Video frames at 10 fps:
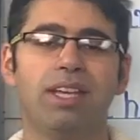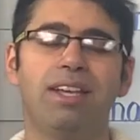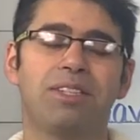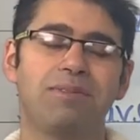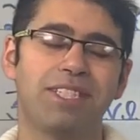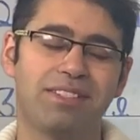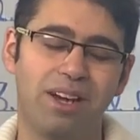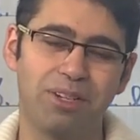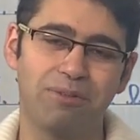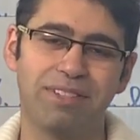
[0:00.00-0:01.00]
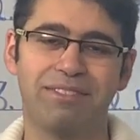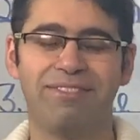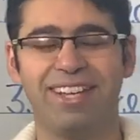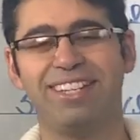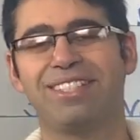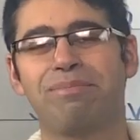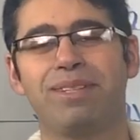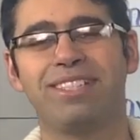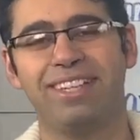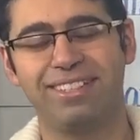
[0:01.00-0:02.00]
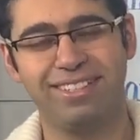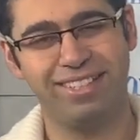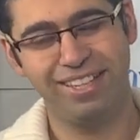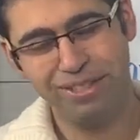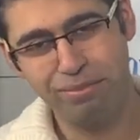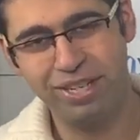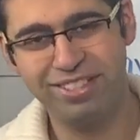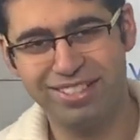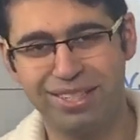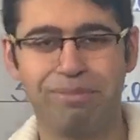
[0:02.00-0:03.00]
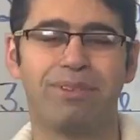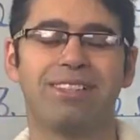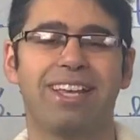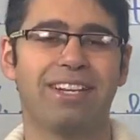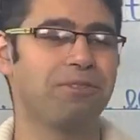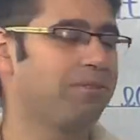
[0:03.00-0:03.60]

So we start off with a very simple sentence in the present simple that